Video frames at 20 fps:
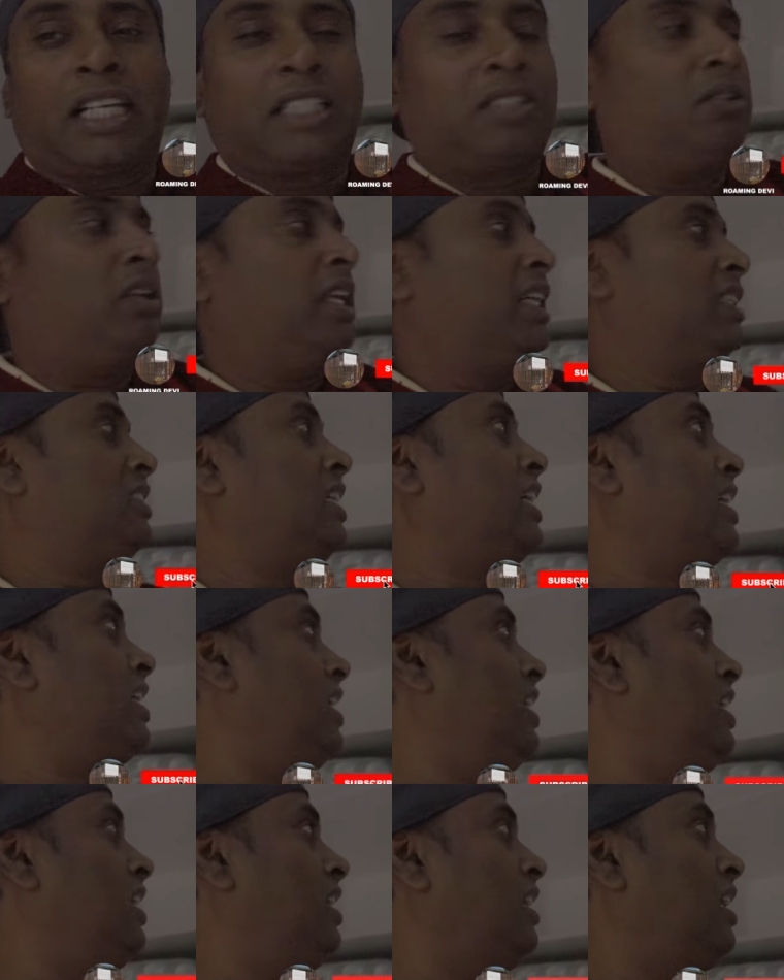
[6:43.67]
actually.
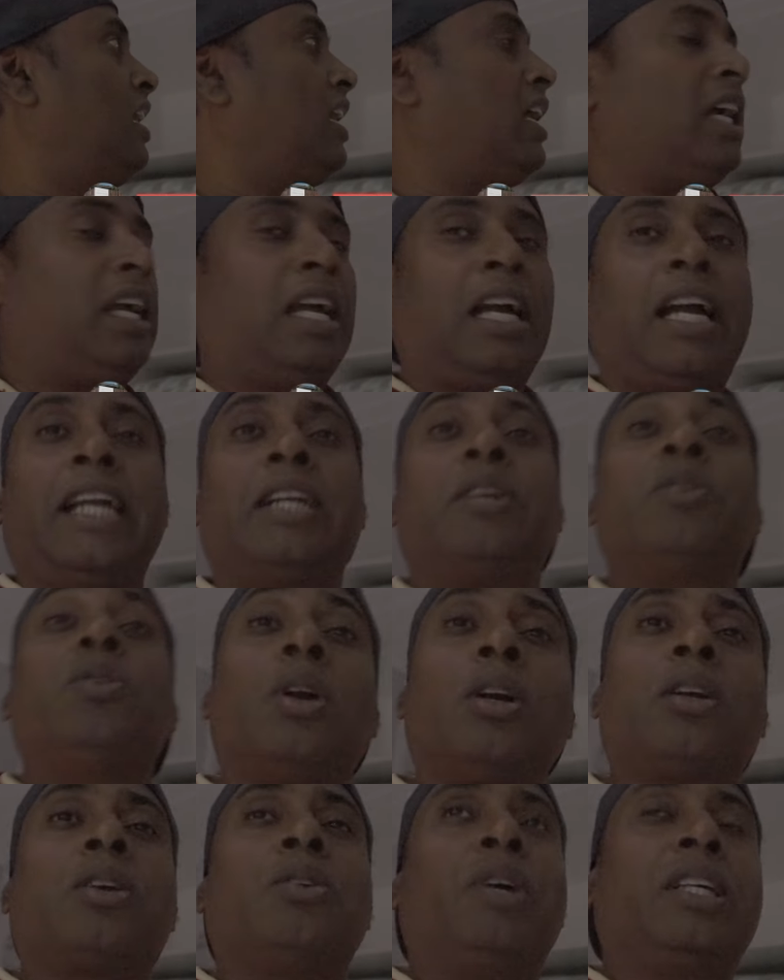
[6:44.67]
Exactly, I, I do
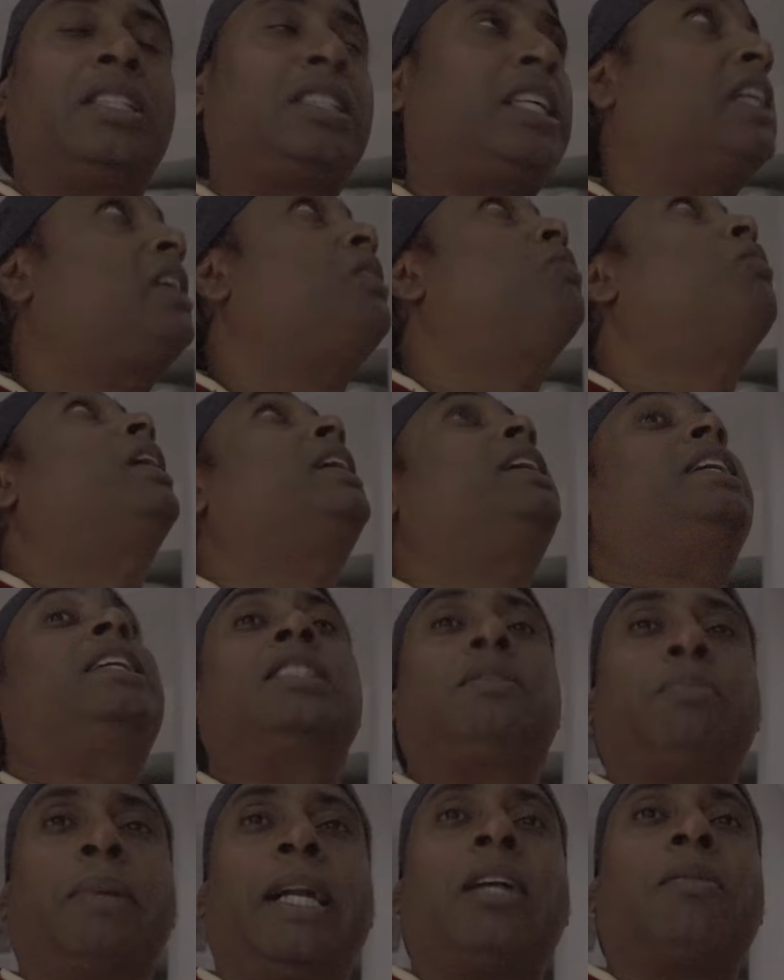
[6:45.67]
not know exactly what it
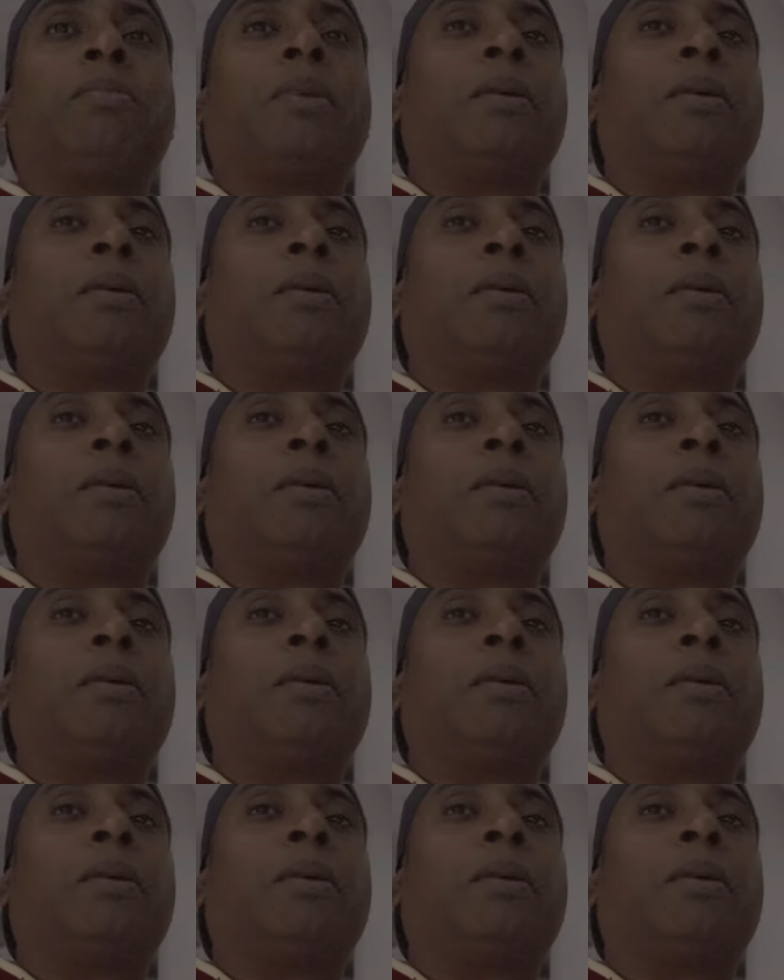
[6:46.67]
is made up